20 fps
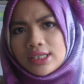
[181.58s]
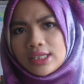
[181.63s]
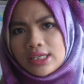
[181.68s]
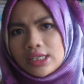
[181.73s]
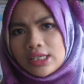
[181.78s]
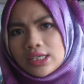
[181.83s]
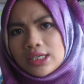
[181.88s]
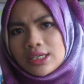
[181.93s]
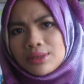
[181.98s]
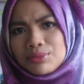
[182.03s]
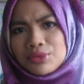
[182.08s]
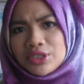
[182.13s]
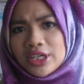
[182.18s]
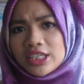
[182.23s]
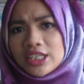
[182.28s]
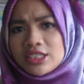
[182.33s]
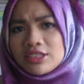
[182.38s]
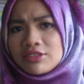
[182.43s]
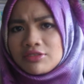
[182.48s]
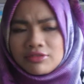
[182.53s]
the
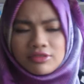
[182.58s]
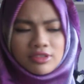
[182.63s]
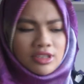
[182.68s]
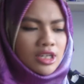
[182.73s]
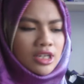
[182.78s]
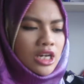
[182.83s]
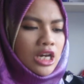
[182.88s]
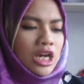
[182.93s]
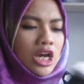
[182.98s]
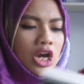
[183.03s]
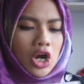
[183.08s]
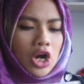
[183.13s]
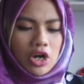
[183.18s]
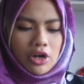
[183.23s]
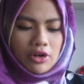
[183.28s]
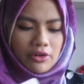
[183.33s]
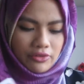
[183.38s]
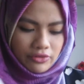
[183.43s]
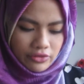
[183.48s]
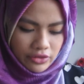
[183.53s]
objective
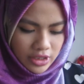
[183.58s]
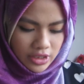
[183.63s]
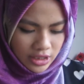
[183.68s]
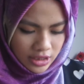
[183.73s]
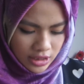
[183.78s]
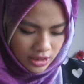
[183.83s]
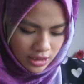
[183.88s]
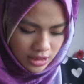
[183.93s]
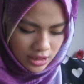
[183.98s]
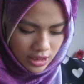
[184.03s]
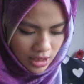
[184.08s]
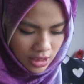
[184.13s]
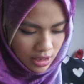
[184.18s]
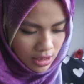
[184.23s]
of this